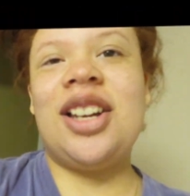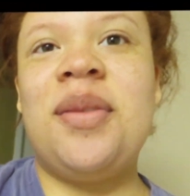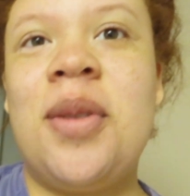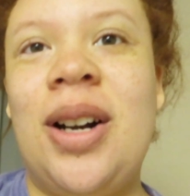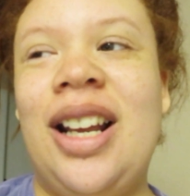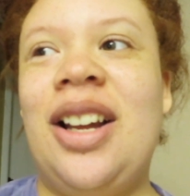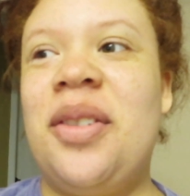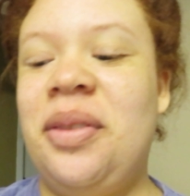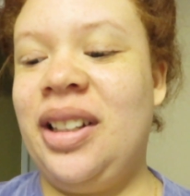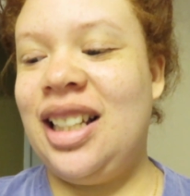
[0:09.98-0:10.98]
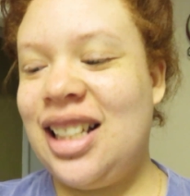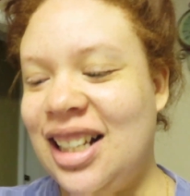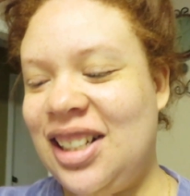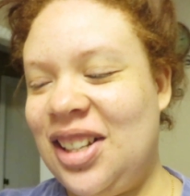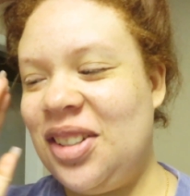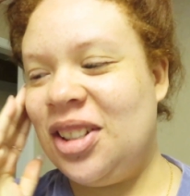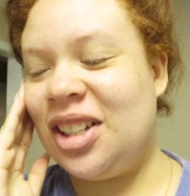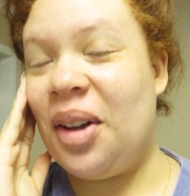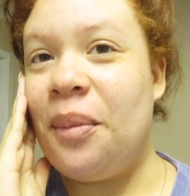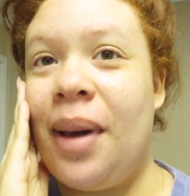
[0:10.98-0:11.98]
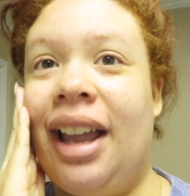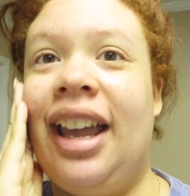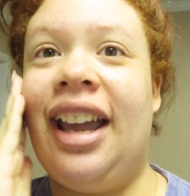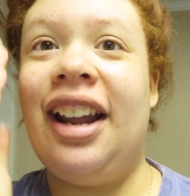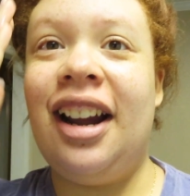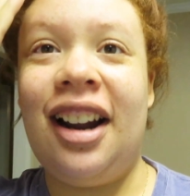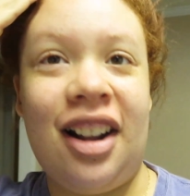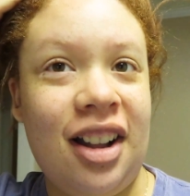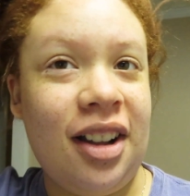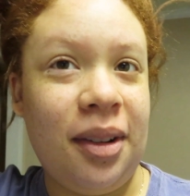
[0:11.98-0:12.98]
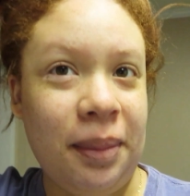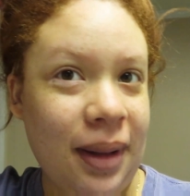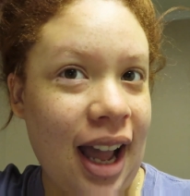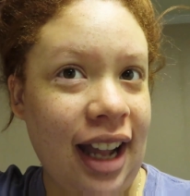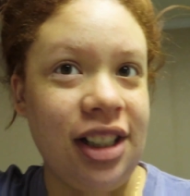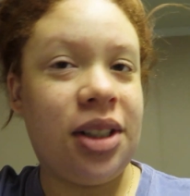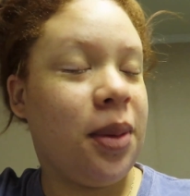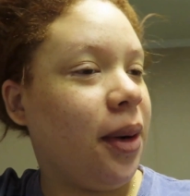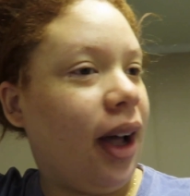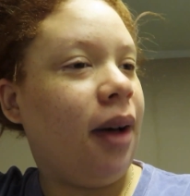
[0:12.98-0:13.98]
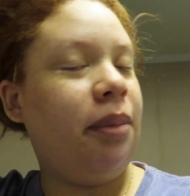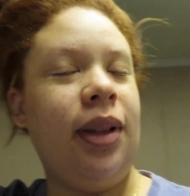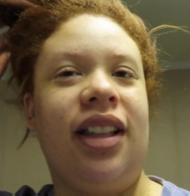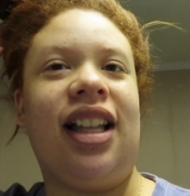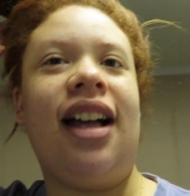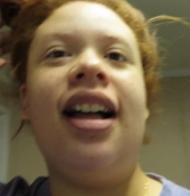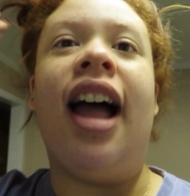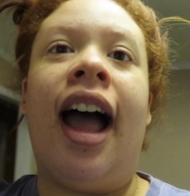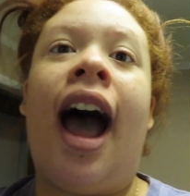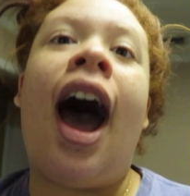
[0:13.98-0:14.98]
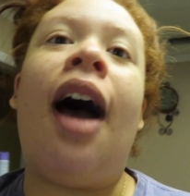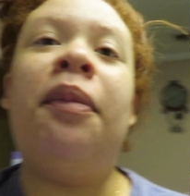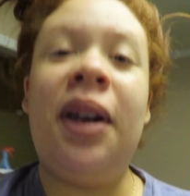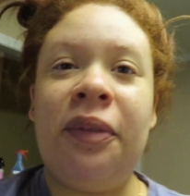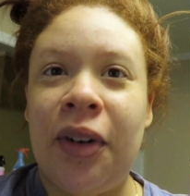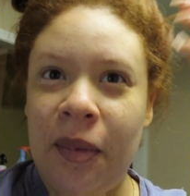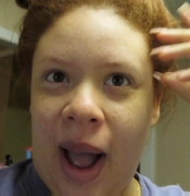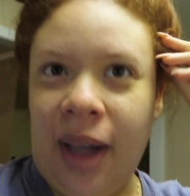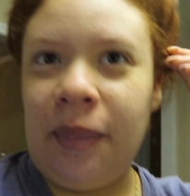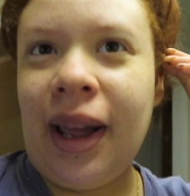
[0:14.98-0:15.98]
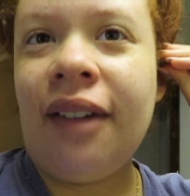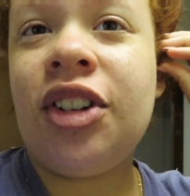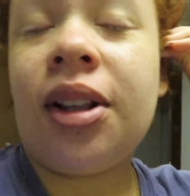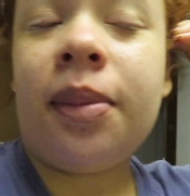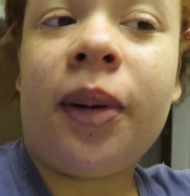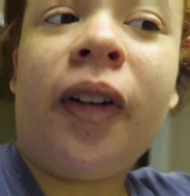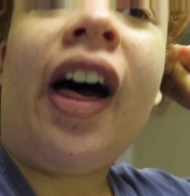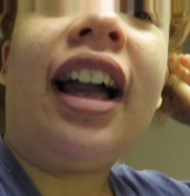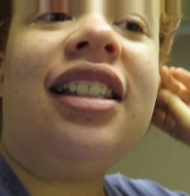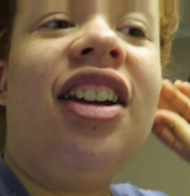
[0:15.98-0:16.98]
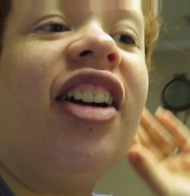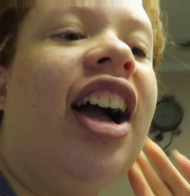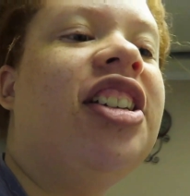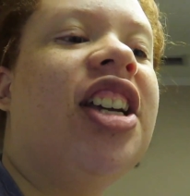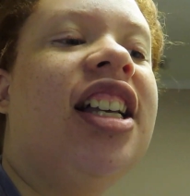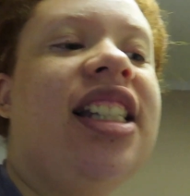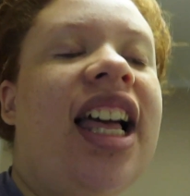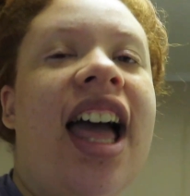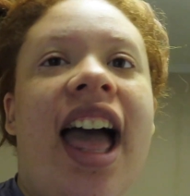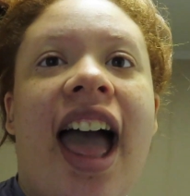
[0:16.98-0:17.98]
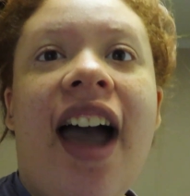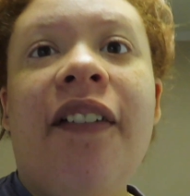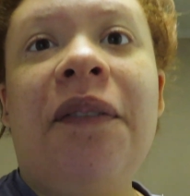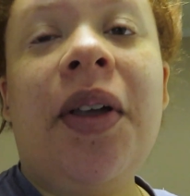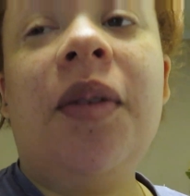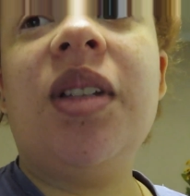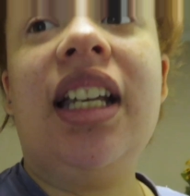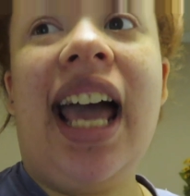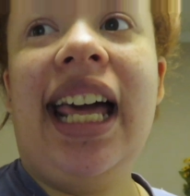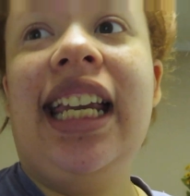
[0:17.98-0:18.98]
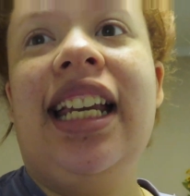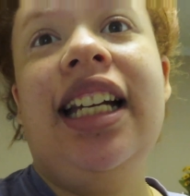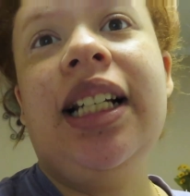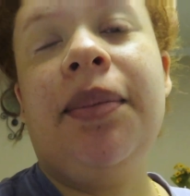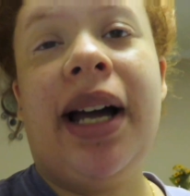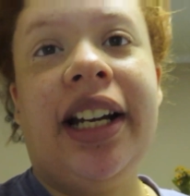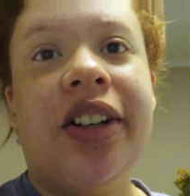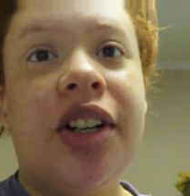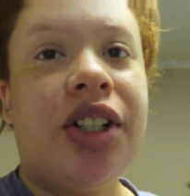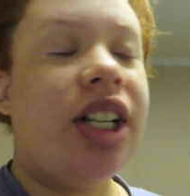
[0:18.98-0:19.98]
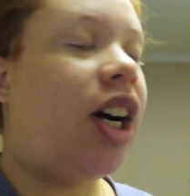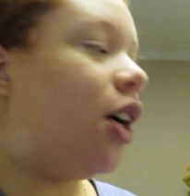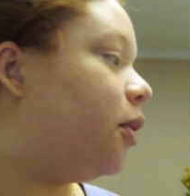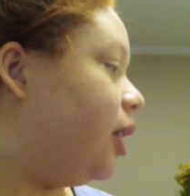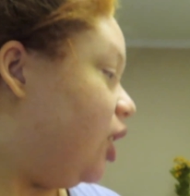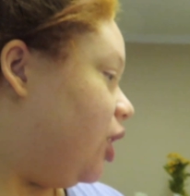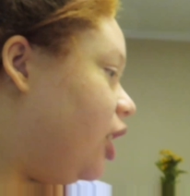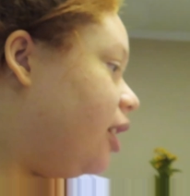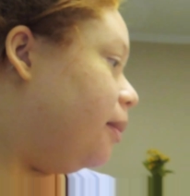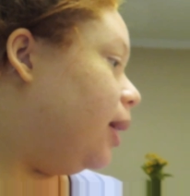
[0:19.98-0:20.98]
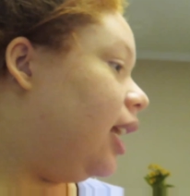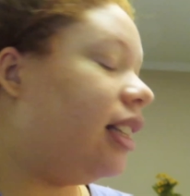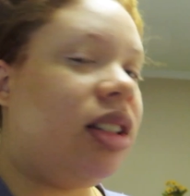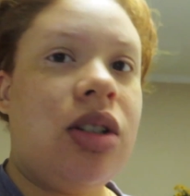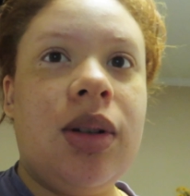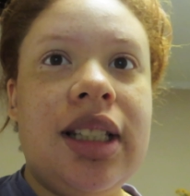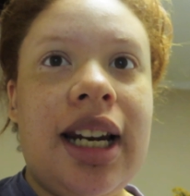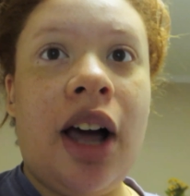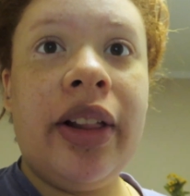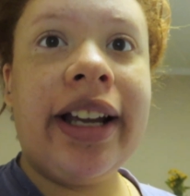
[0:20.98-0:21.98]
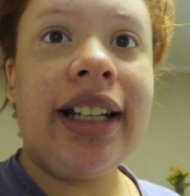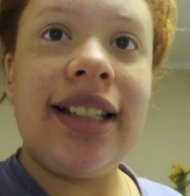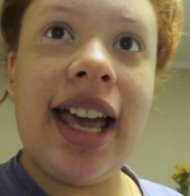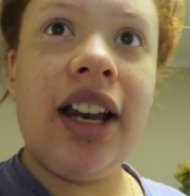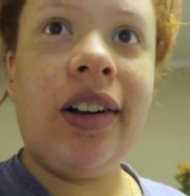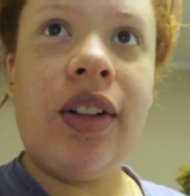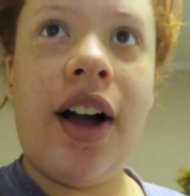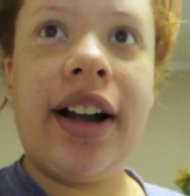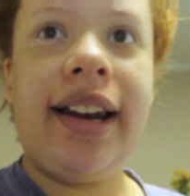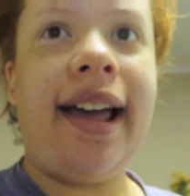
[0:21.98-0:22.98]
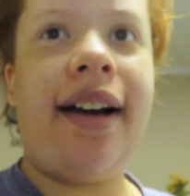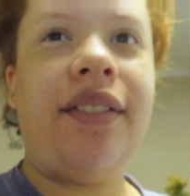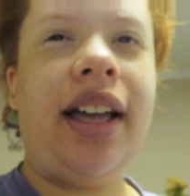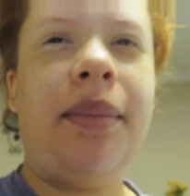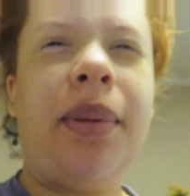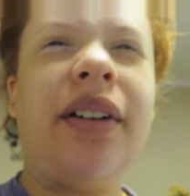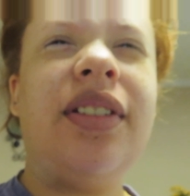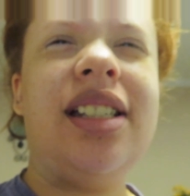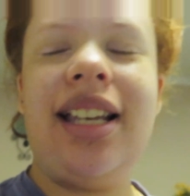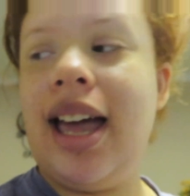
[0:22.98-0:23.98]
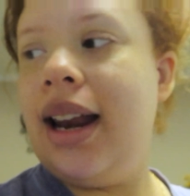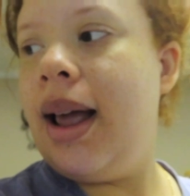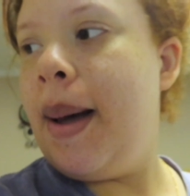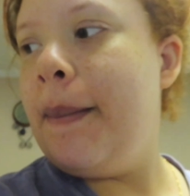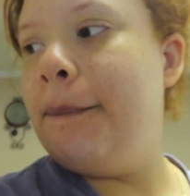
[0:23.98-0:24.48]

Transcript: good morning. Please excuse my hair. I just woke up. Well, I've been up for a while, but I've just been relaxing. I just filmed and edited my grocery haul, which took a minute. So it's now like 10 o'clock and I haven't ate breakfast yet,